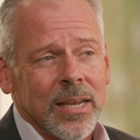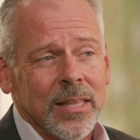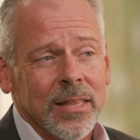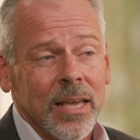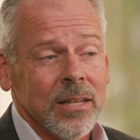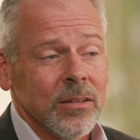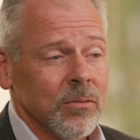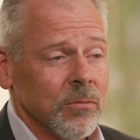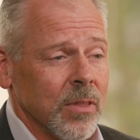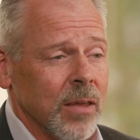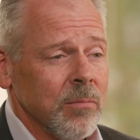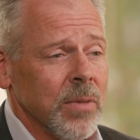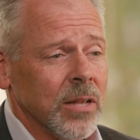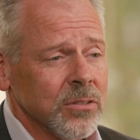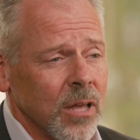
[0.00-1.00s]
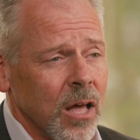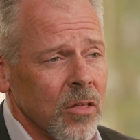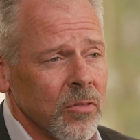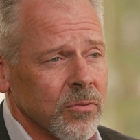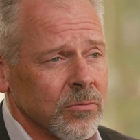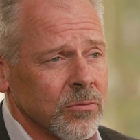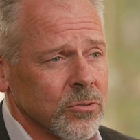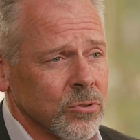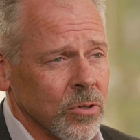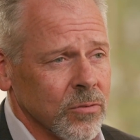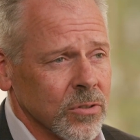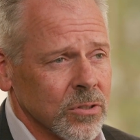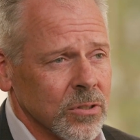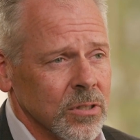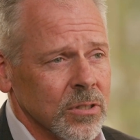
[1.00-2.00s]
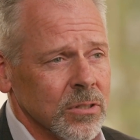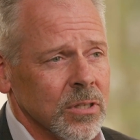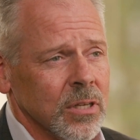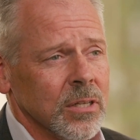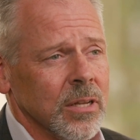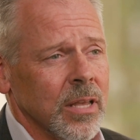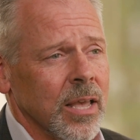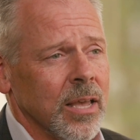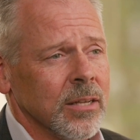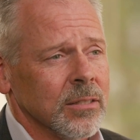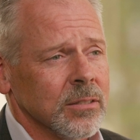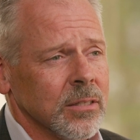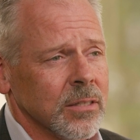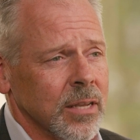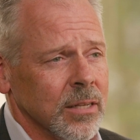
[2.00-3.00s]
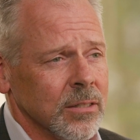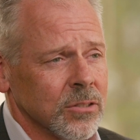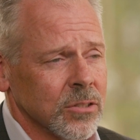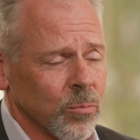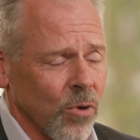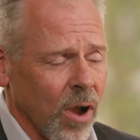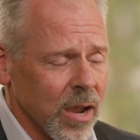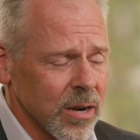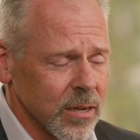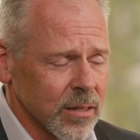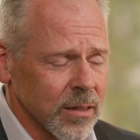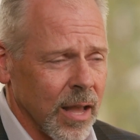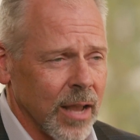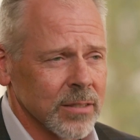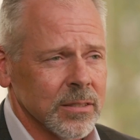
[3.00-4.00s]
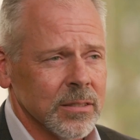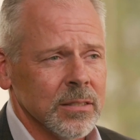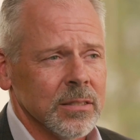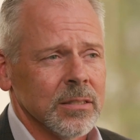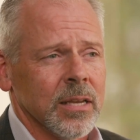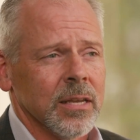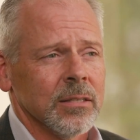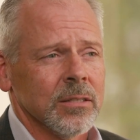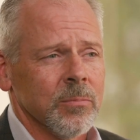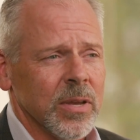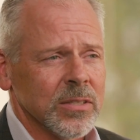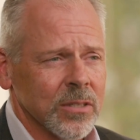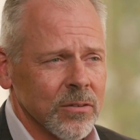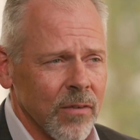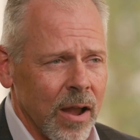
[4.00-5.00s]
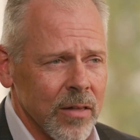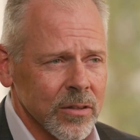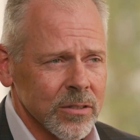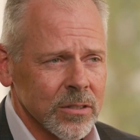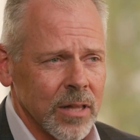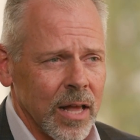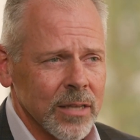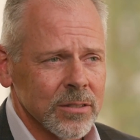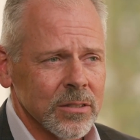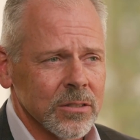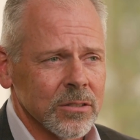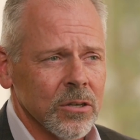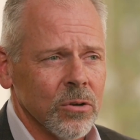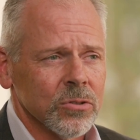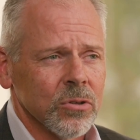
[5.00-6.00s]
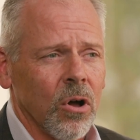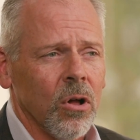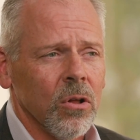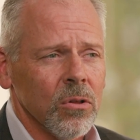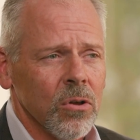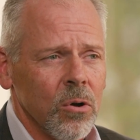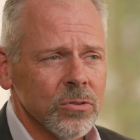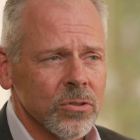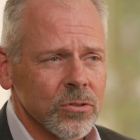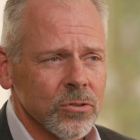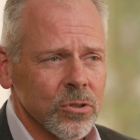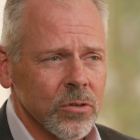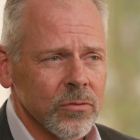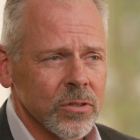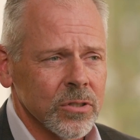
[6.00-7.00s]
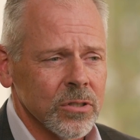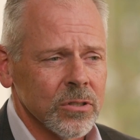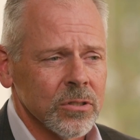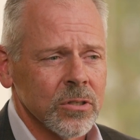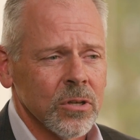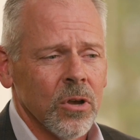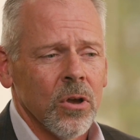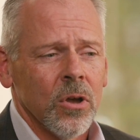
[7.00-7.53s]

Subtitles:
and then mental health services and sobriety classes and domestic violence classes. So it's a whole host of services,